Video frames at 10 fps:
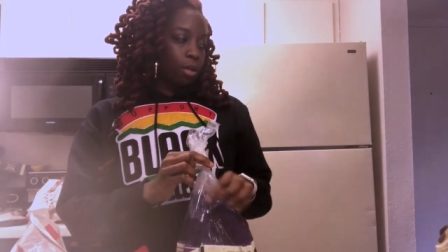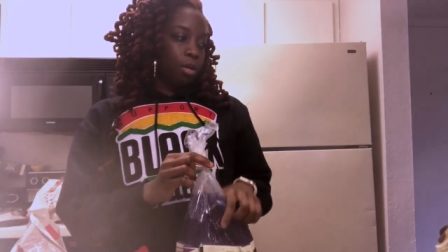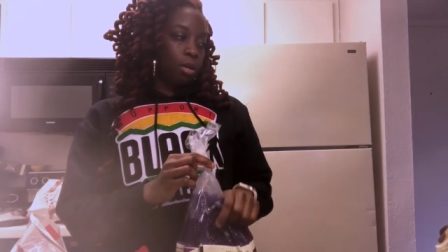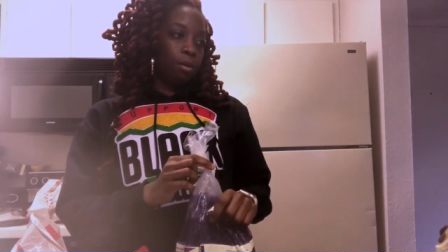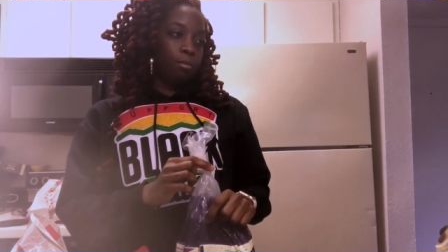
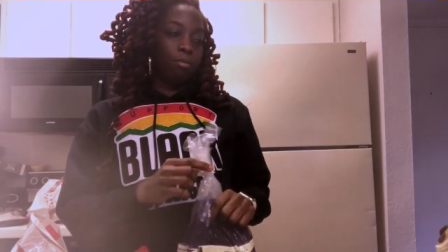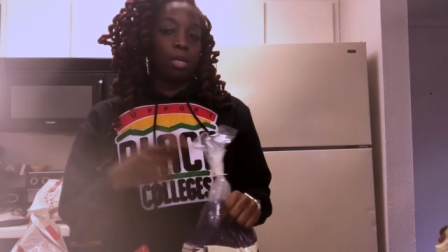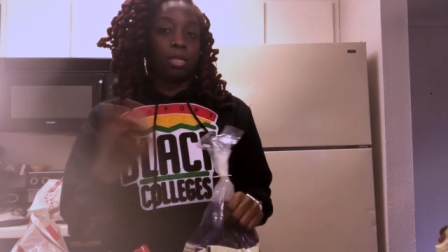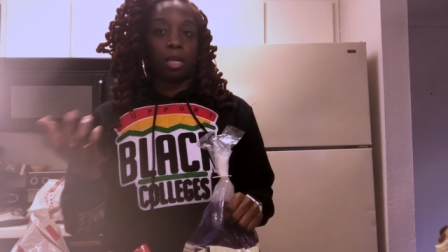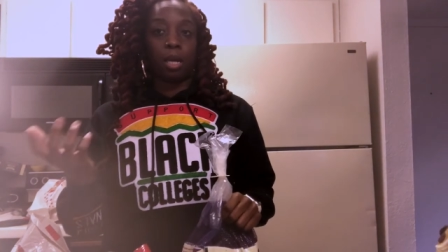Um,
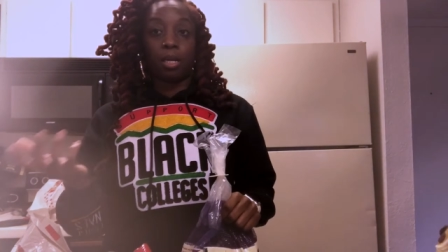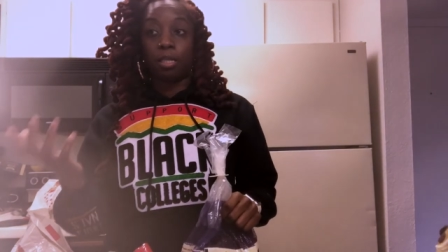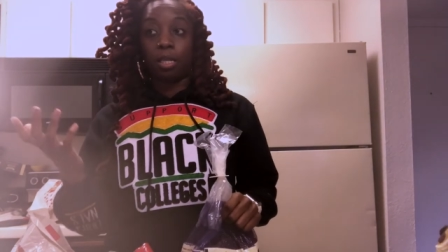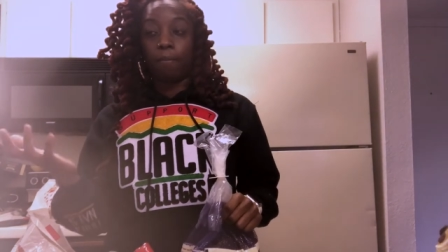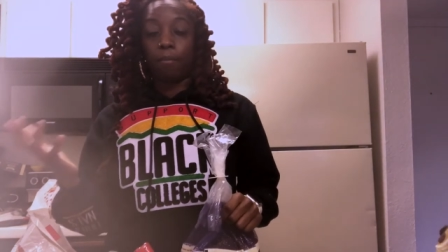because like I
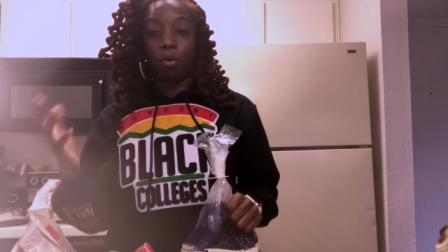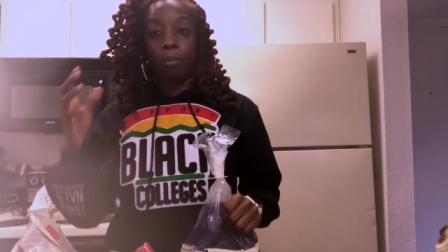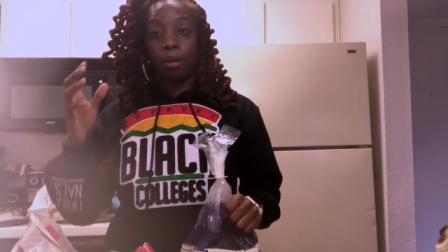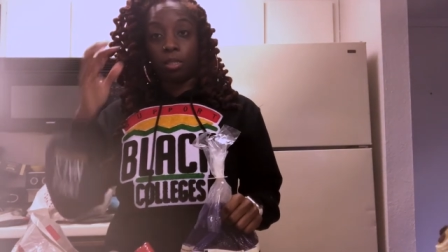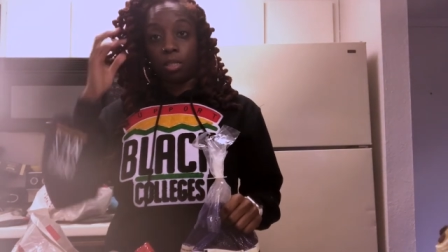said, I'm going
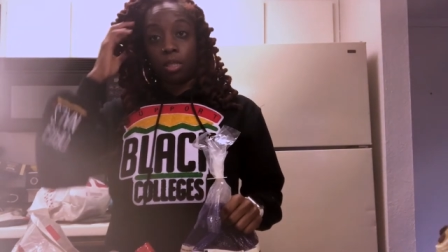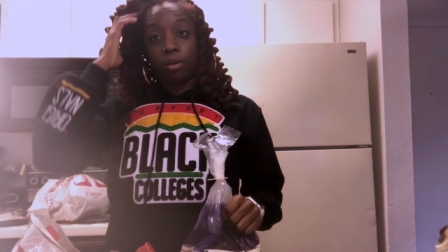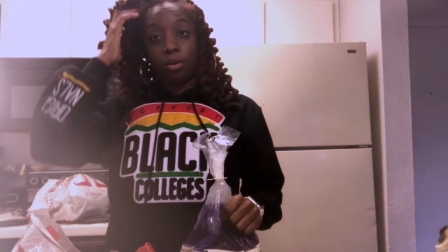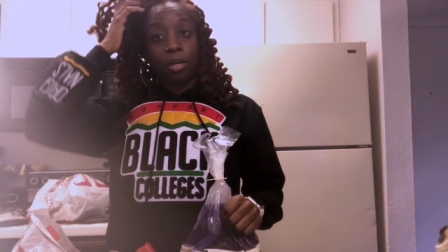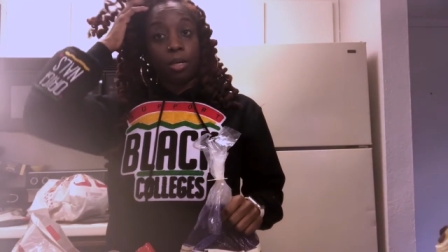
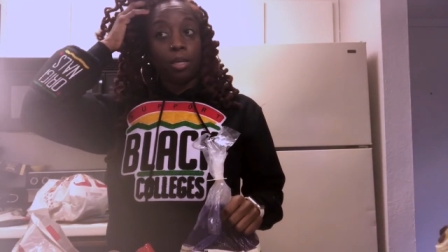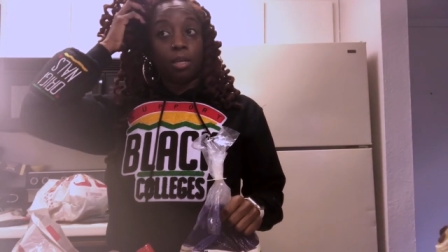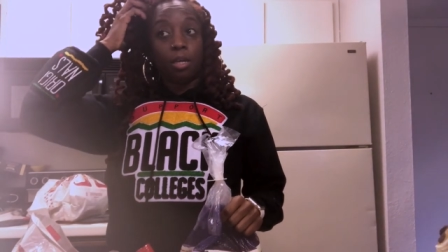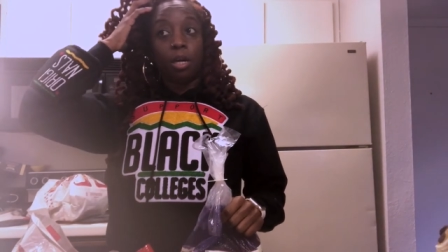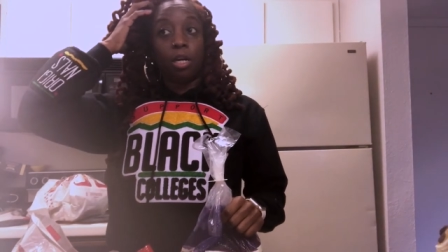
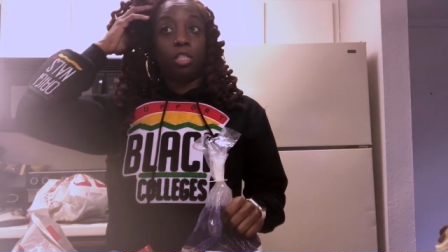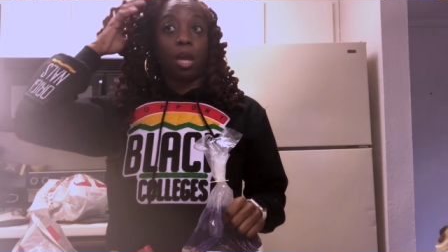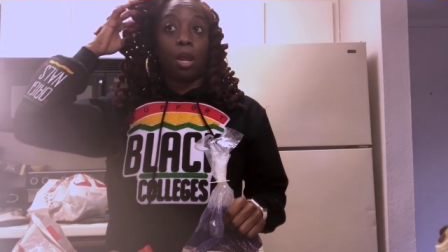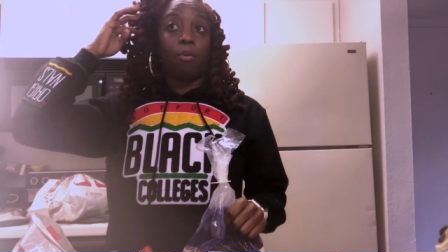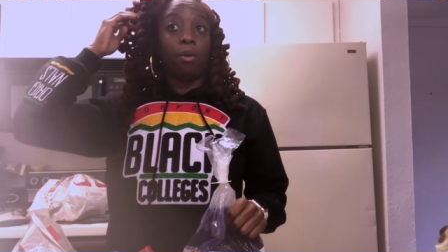pescatarian uh,
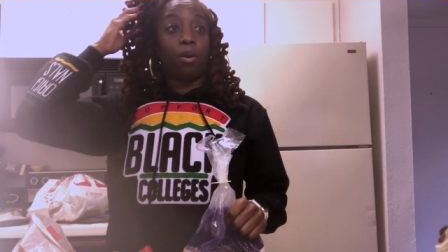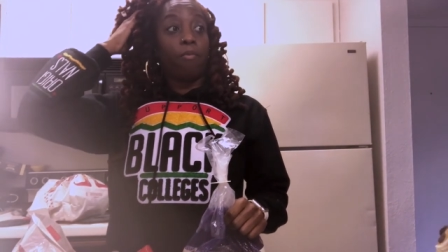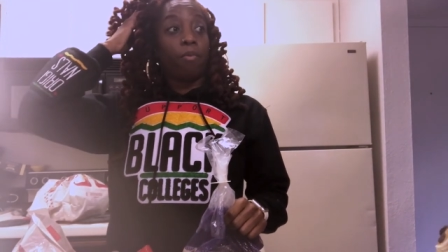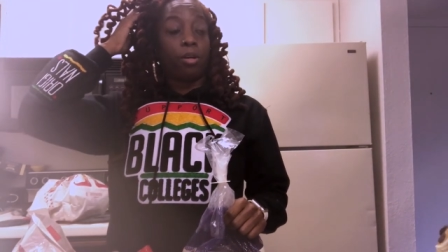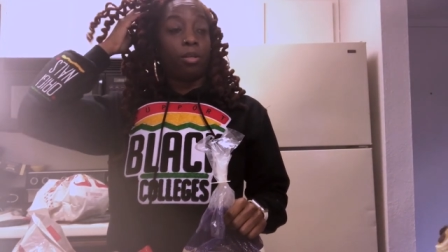January
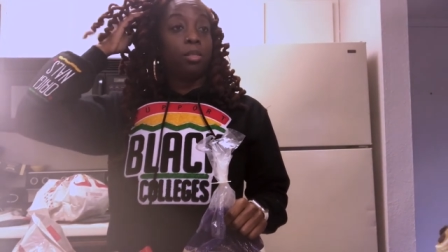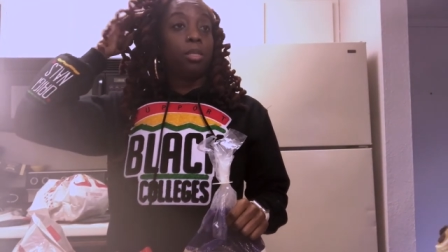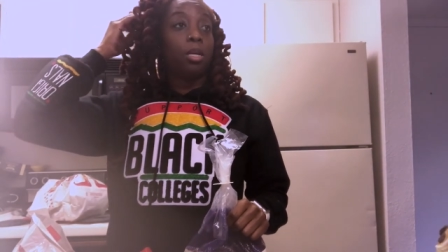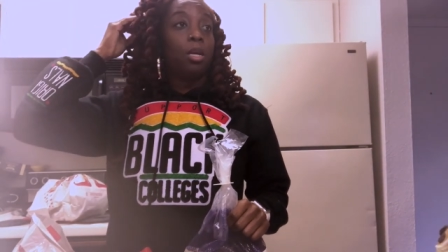first.